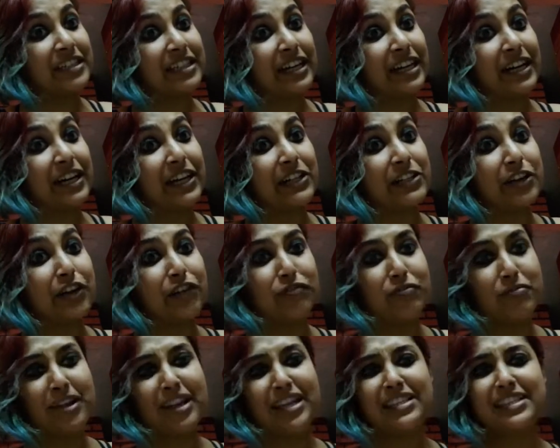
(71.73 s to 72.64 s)
kind of
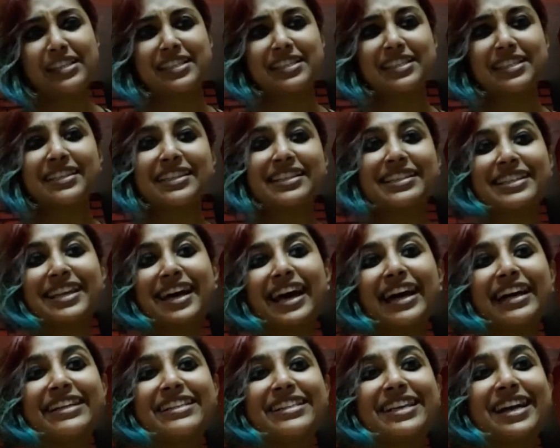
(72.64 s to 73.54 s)
waste
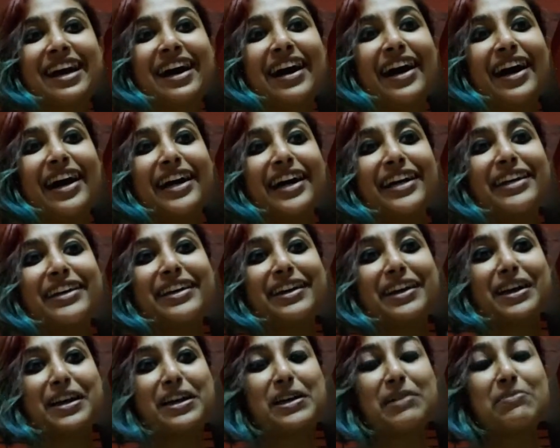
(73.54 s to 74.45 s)
that I
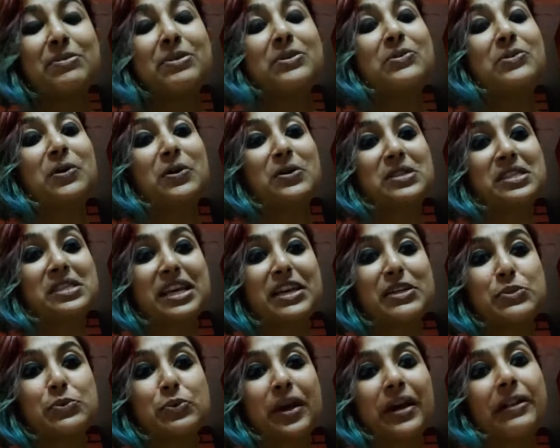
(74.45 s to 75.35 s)
come across
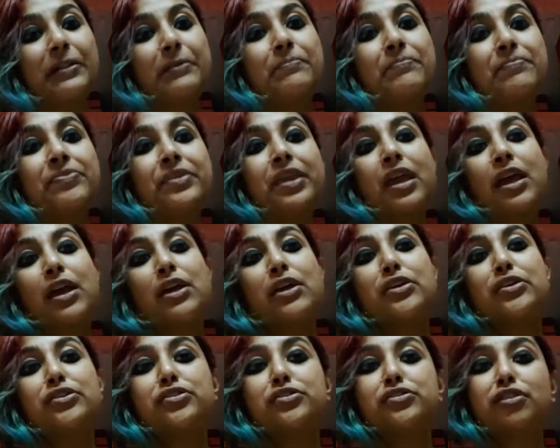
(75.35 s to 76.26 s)
as well.
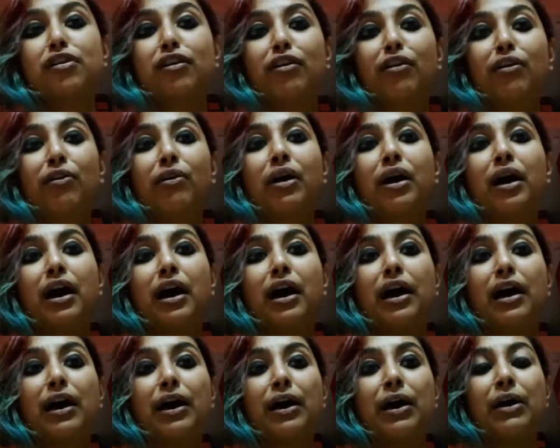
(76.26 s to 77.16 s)
So
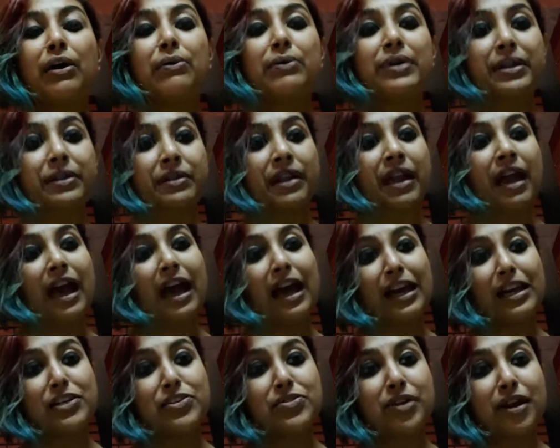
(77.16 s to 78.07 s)
when
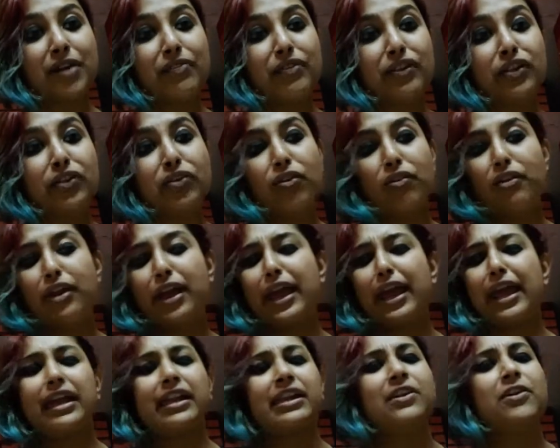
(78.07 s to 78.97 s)
I travel, or
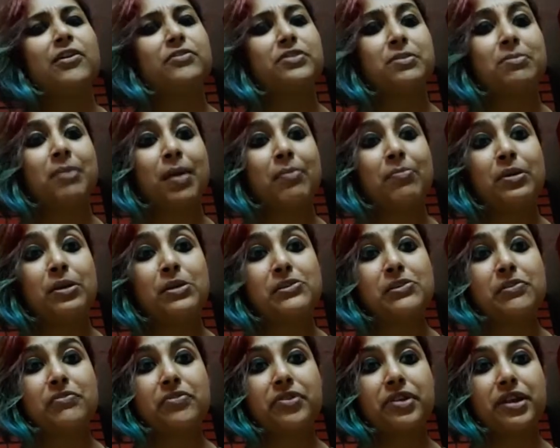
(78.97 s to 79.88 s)
any of the members
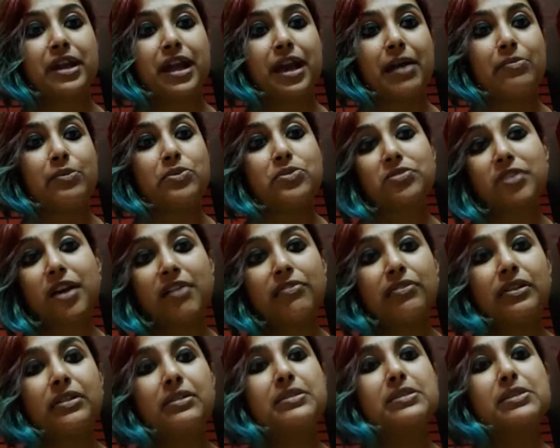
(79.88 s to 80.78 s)
of GreenAmmo
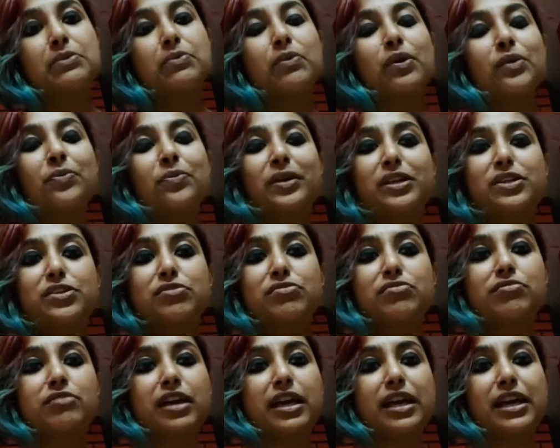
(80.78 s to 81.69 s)
travels, what we
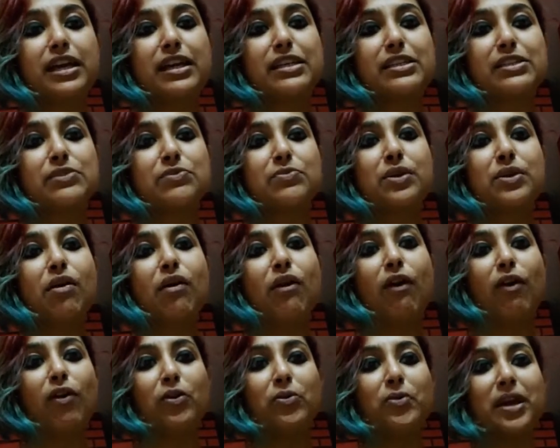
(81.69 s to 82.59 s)
do is we
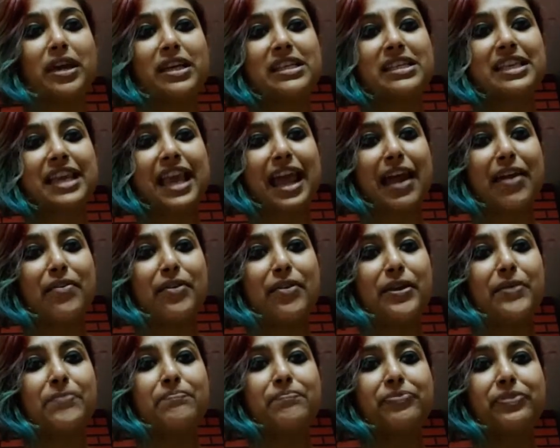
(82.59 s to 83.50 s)
always
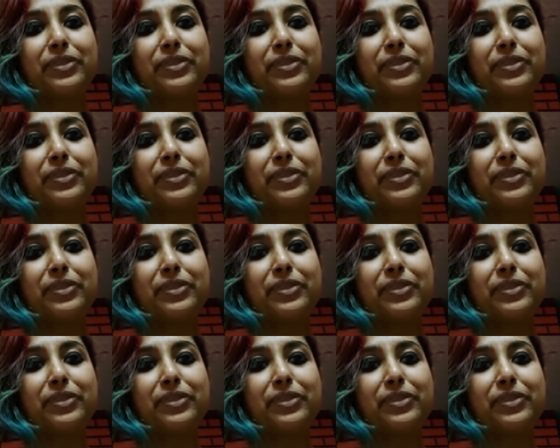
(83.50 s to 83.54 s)
carry